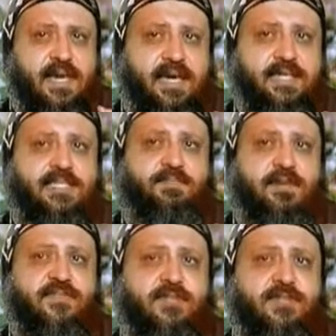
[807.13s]
It is
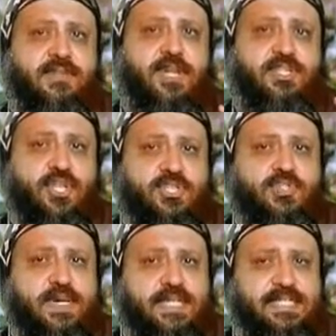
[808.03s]
preferable
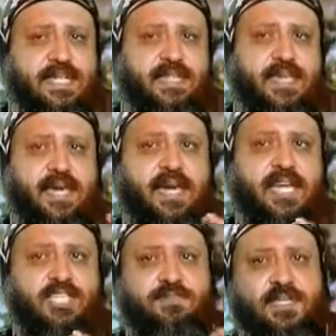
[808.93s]
not to extend the
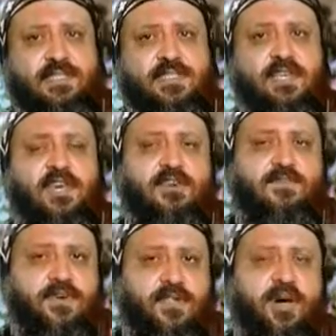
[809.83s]
engagement
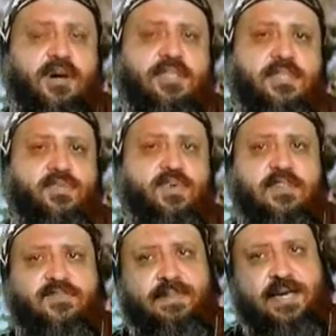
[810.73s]
for longer than
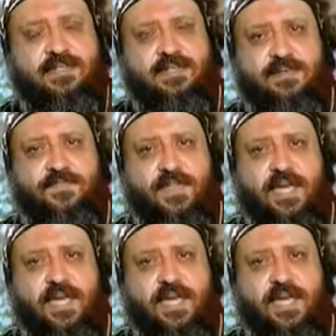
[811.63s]
12 months,